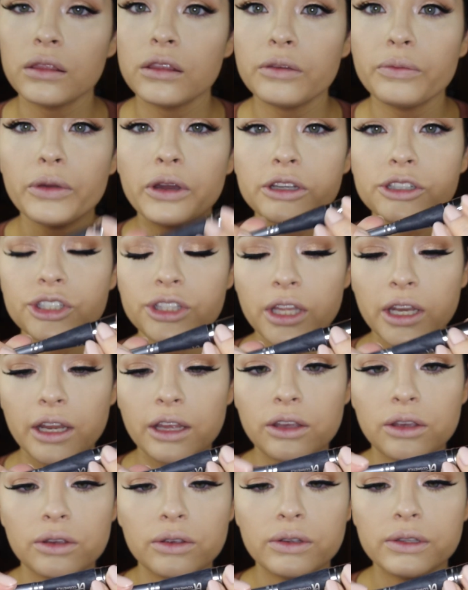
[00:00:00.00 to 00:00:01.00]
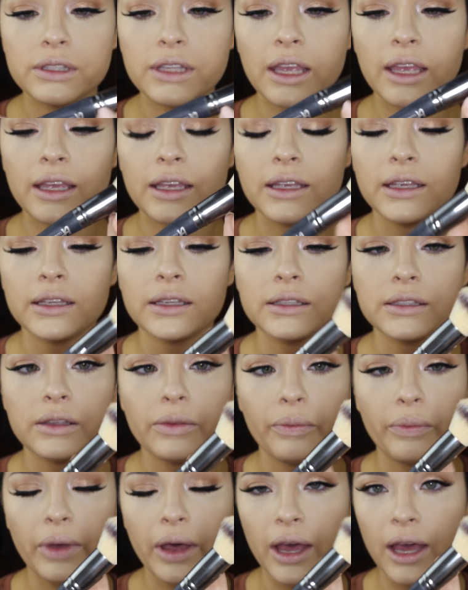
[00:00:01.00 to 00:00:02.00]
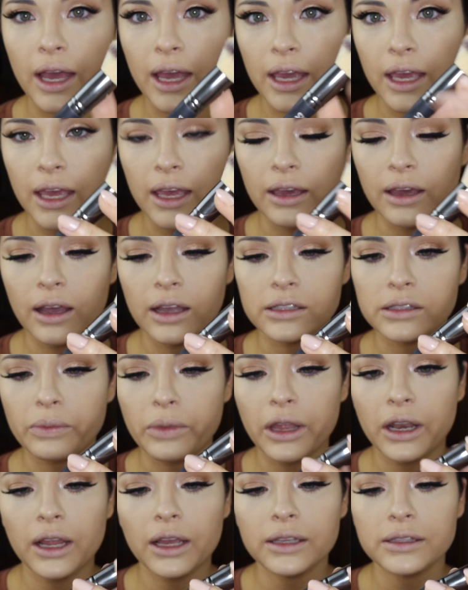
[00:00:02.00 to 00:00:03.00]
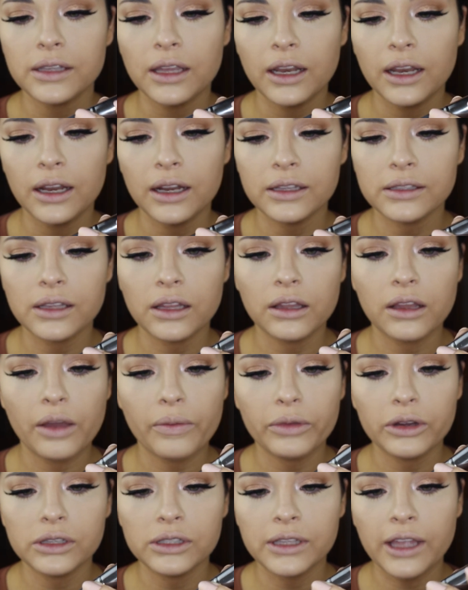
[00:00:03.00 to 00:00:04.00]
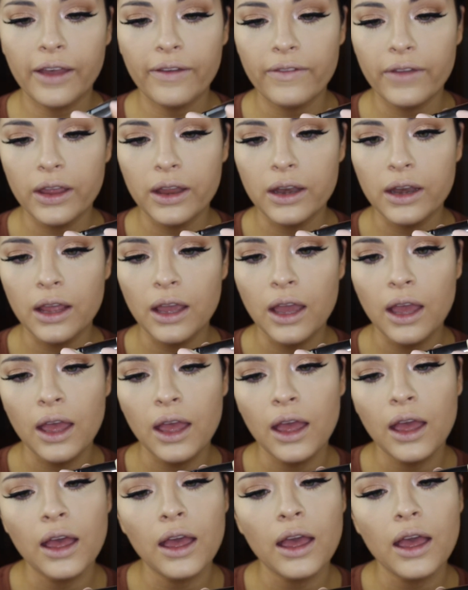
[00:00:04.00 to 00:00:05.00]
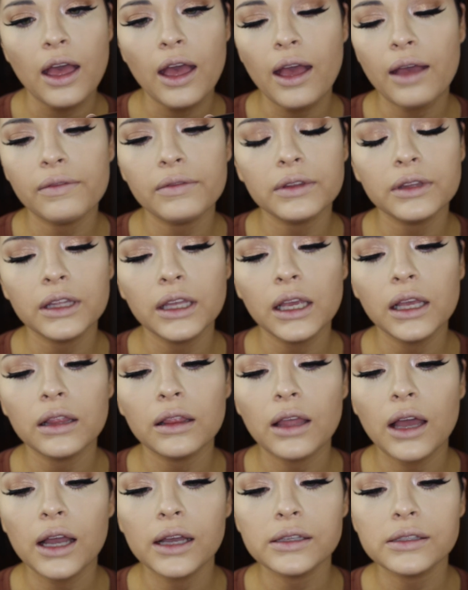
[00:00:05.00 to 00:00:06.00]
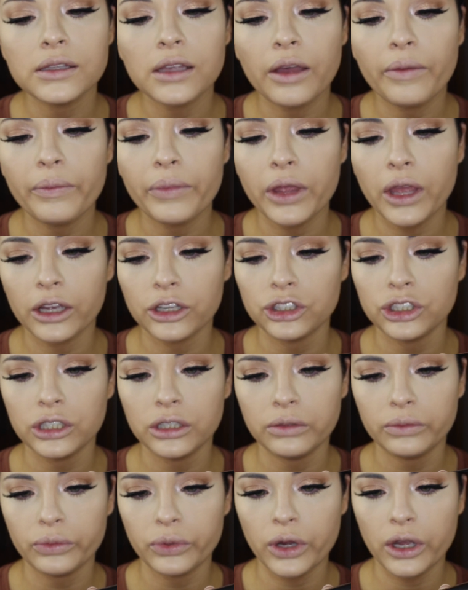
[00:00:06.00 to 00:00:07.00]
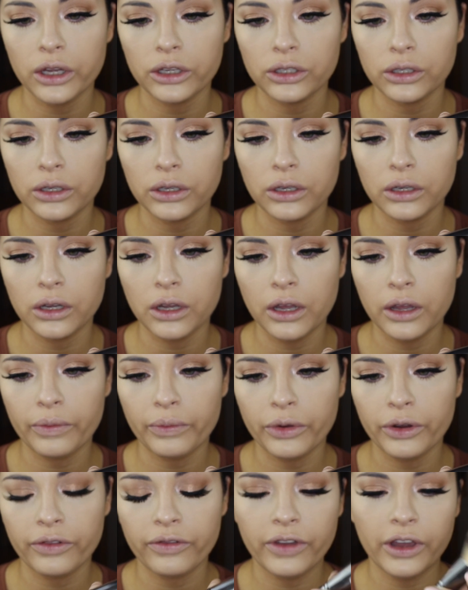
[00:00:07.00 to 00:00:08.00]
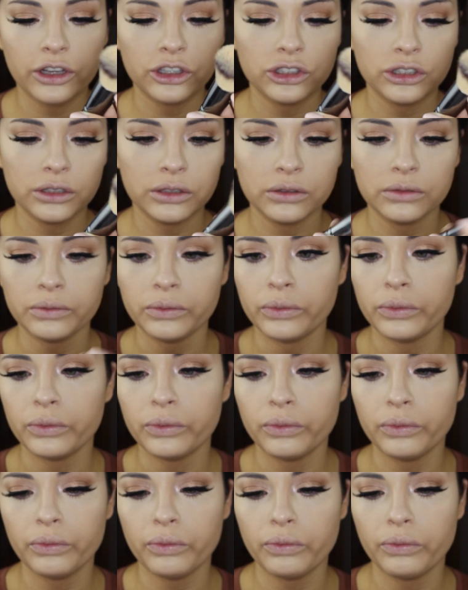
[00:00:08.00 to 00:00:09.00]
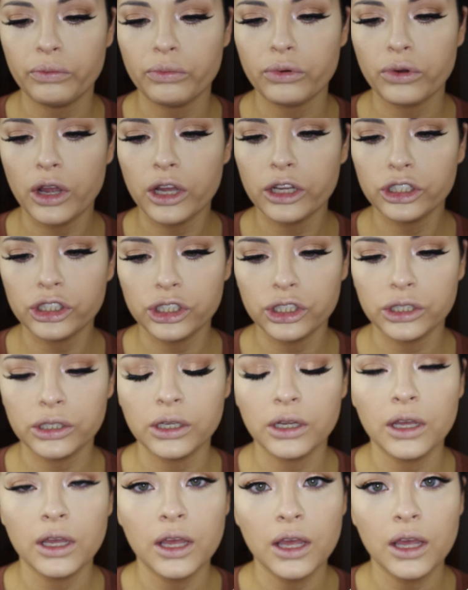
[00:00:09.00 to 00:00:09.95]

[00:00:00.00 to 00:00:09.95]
The brush that I use is by IT Cosmetics, and it is a number 7 Heavenly Luxe Complexion Perfection brush.